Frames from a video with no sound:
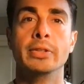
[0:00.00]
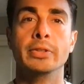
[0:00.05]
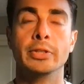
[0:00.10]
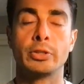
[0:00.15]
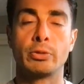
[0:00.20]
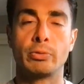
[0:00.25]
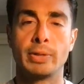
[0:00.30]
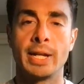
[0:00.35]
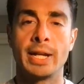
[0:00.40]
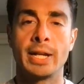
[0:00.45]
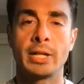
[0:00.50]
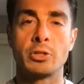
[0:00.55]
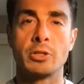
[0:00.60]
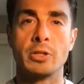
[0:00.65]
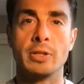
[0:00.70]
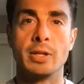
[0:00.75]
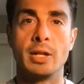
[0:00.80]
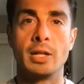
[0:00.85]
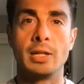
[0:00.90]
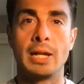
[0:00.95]
This
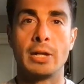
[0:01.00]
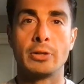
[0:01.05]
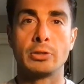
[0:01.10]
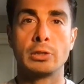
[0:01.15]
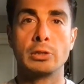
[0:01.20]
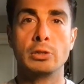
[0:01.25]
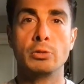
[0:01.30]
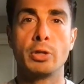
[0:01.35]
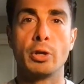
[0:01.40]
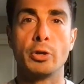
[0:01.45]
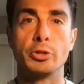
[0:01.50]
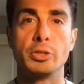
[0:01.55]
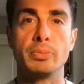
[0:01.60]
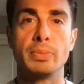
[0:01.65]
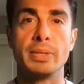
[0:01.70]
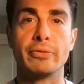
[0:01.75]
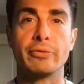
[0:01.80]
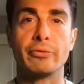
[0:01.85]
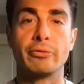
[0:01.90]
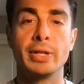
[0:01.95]
reaction allows glucose to
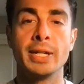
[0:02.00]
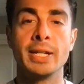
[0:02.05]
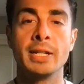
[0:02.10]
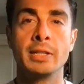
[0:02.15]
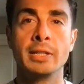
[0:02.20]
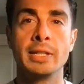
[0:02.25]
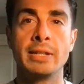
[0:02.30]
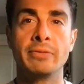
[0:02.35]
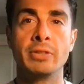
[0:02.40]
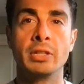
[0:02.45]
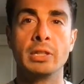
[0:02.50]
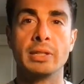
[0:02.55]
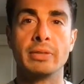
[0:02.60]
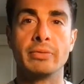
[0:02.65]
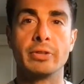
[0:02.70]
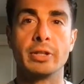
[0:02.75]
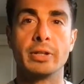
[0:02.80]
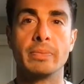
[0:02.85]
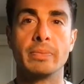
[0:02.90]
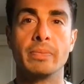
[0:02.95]
be free to leave the
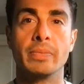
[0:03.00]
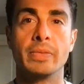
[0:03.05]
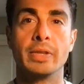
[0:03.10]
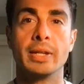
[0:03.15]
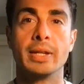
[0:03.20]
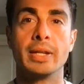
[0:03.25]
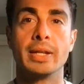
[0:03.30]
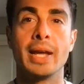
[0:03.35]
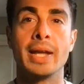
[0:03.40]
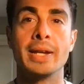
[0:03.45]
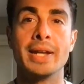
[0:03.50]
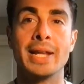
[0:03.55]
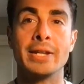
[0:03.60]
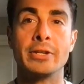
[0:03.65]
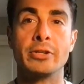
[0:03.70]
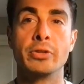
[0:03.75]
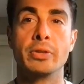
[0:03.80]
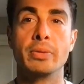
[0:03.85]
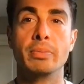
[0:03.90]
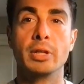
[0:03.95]
liver and
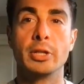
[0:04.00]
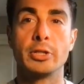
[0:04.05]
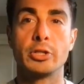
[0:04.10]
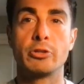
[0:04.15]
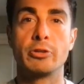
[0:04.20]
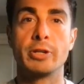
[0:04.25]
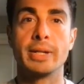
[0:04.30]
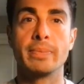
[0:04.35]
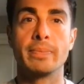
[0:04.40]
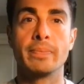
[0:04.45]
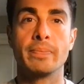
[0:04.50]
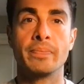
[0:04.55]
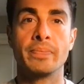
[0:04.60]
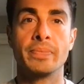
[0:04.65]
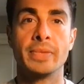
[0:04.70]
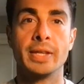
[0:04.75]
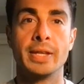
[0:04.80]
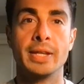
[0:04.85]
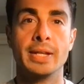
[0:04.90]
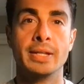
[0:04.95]
enter the bloodstream.
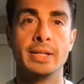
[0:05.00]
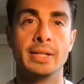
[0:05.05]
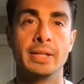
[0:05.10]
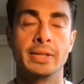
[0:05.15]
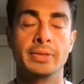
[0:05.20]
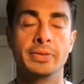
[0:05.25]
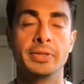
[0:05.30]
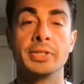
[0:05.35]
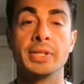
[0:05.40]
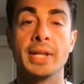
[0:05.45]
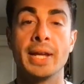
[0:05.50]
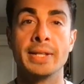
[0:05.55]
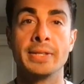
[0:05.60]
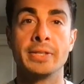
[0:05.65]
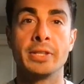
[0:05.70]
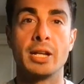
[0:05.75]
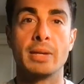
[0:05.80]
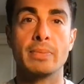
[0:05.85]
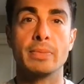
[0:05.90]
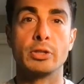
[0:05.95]
This
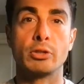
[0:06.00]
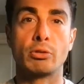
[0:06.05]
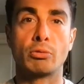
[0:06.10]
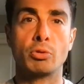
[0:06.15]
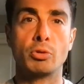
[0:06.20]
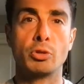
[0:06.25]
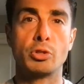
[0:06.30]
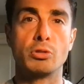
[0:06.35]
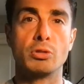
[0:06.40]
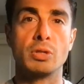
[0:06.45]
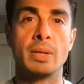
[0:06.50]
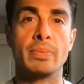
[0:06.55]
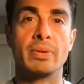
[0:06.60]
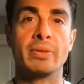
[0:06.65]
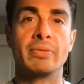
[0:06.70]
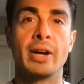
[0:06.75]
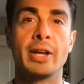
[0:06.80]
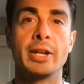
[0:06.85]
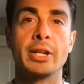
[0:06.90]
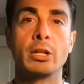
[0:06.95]
enzyme is crucial in
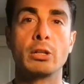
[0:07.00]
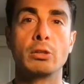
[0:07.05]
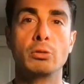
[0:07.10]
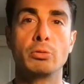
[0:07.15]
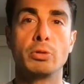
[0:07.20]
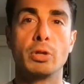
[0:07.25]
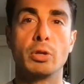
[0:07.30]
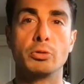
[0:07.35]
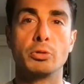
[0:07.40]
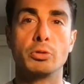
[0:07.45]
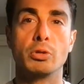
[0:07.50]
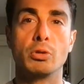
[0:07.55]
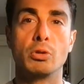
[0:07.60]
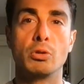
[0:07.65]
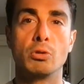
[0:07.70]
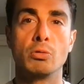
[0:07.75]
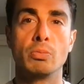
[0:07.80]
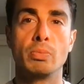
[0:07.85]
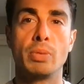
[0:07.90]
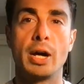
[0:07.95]
providing glucose to the
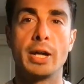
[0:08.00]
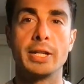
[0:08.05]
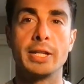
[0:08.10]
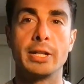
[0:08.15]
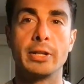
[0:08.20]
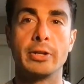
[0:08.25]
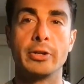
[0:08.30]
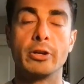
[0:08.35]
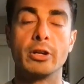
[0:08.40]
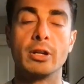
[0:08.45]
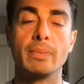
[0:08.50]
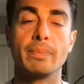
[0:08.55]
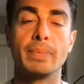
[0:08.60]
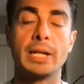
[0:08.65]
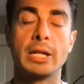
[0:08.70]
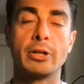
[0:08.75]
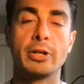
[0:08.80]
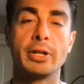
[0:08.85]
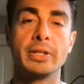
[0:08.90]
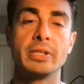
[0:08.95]
whole body during
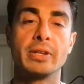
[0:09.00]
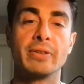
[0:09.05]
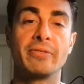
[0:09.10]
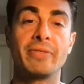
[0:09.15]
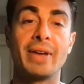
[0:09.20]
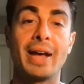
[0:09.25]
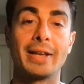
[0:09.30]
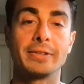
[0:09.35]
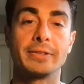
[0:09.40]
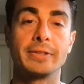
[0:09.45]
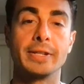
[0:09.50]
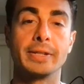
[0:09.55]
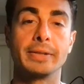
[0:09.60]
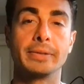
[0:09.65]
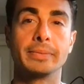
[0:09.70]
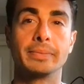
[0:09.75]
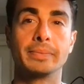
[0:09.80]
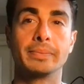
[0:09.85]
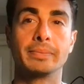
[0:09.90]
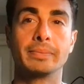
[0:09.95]
periods of fasting.